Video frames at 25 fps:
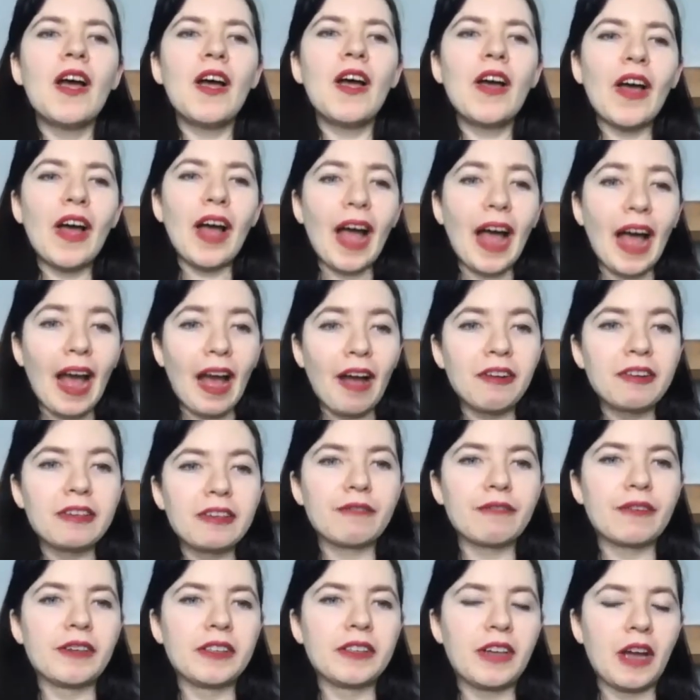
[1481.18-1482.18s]
how
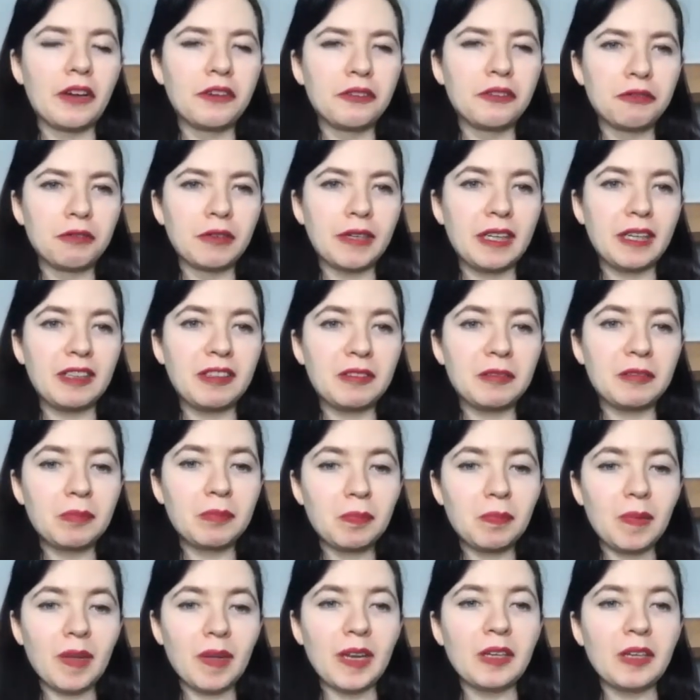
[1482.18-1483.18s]
different countries
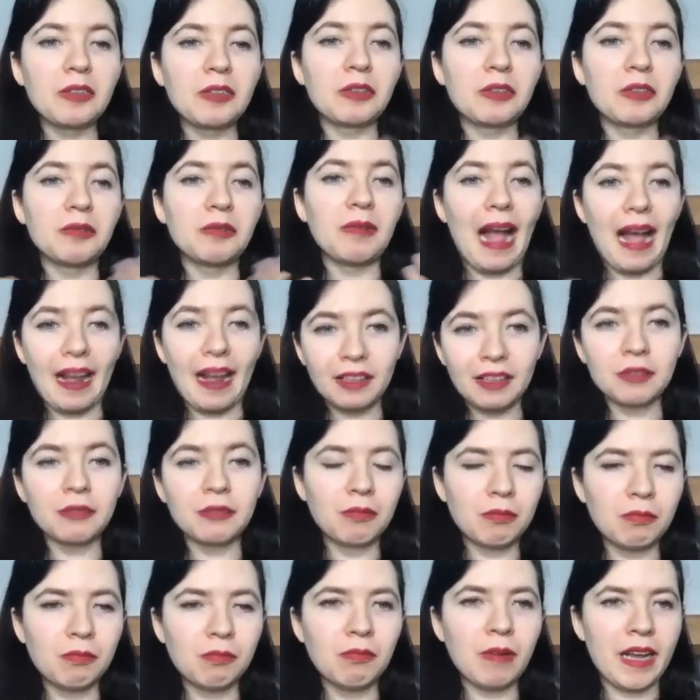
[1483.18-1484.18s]
interact
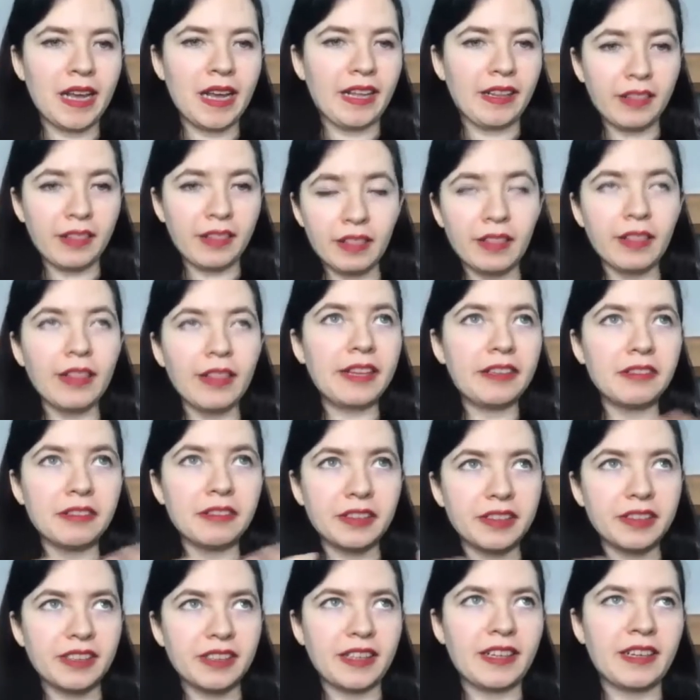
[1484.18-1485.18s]
with
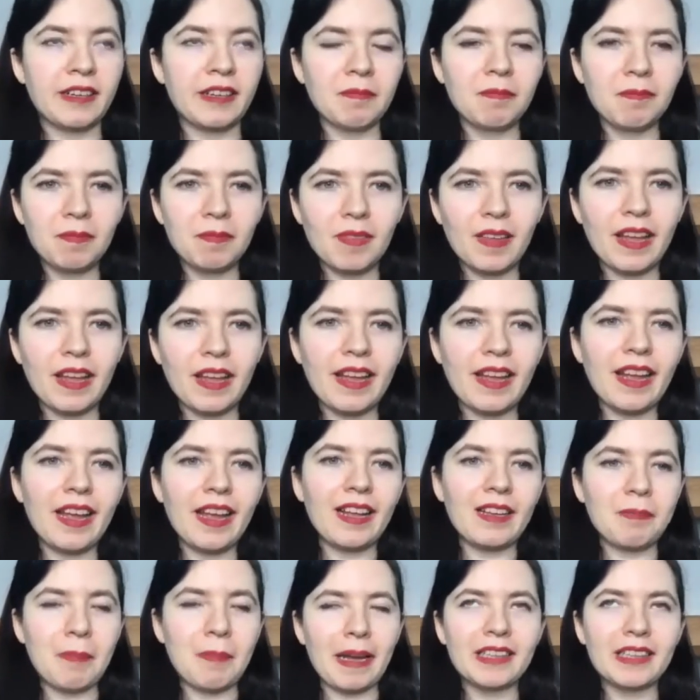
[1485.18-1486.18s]
literature,
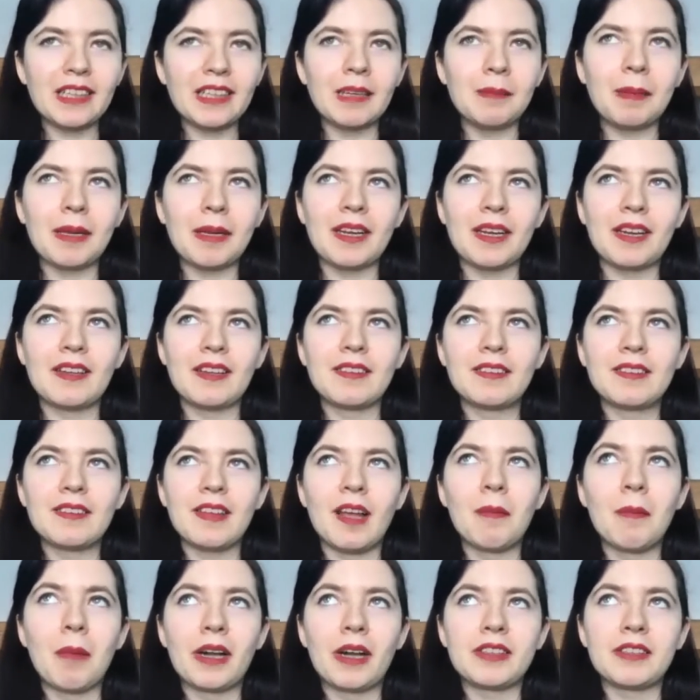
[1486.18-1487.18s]
especially because so
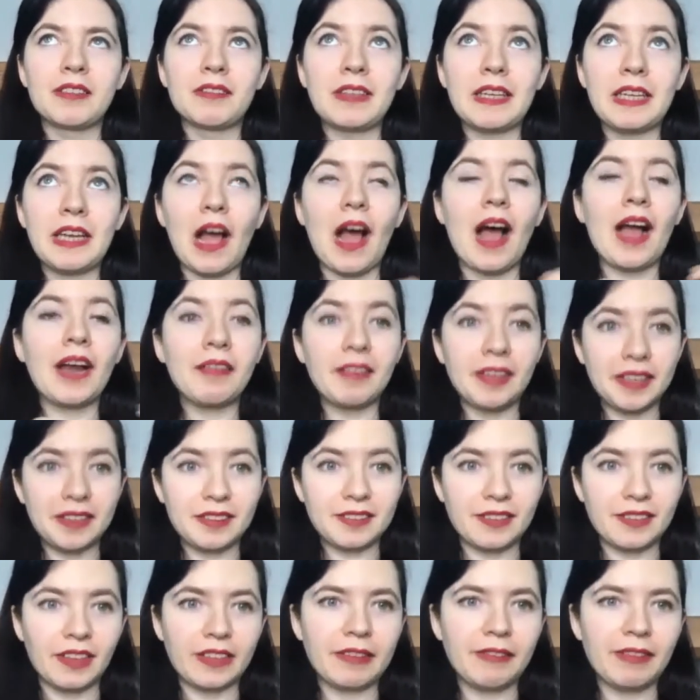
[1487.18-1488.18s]
much of the Irish
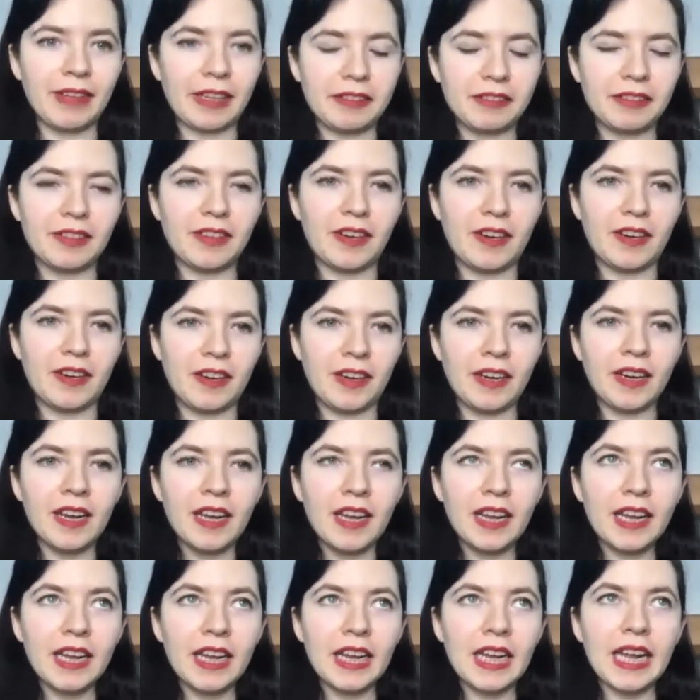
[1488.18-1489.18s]
study literature
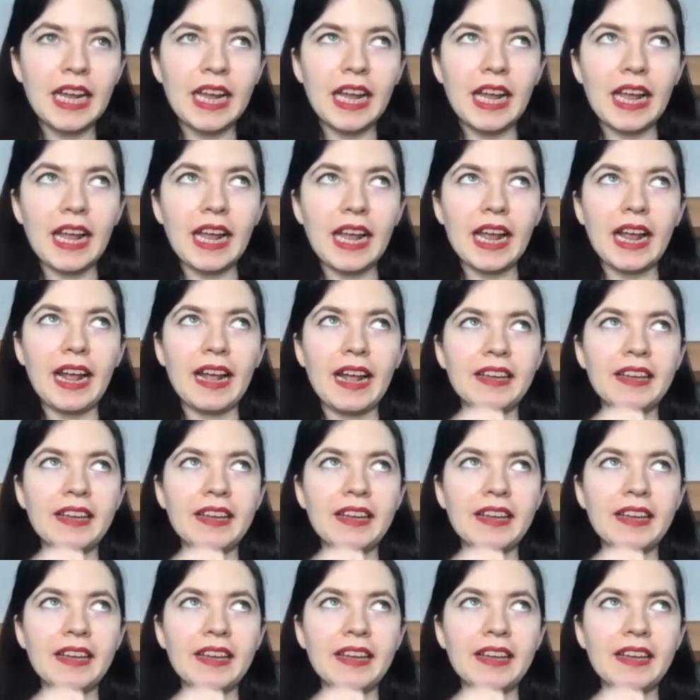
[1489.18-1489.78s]
is